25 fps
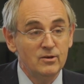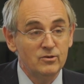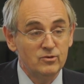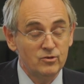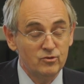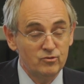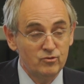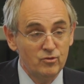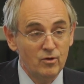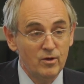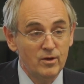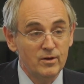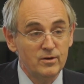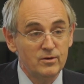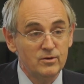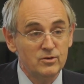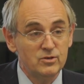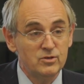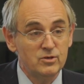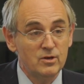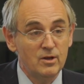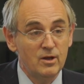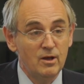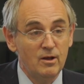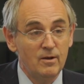to try
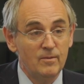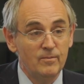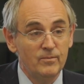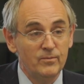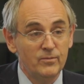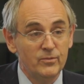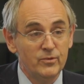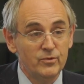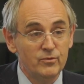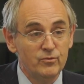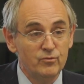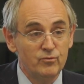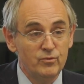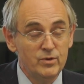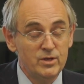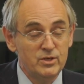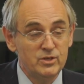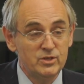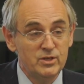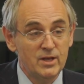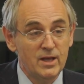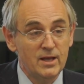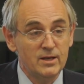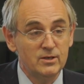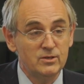and
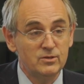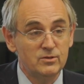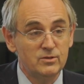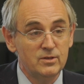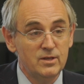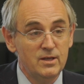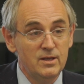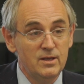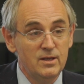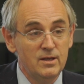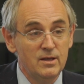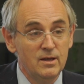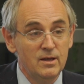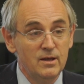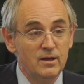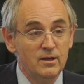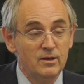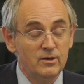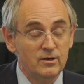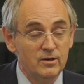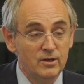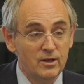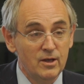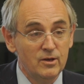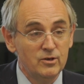reset the
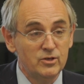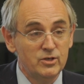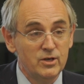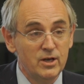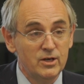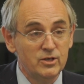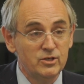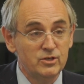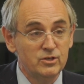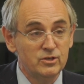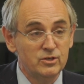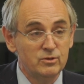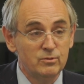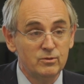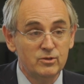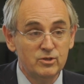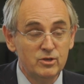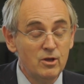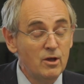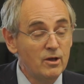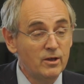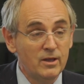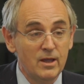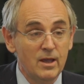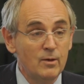negotiations with
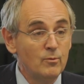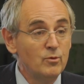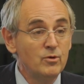Turkey.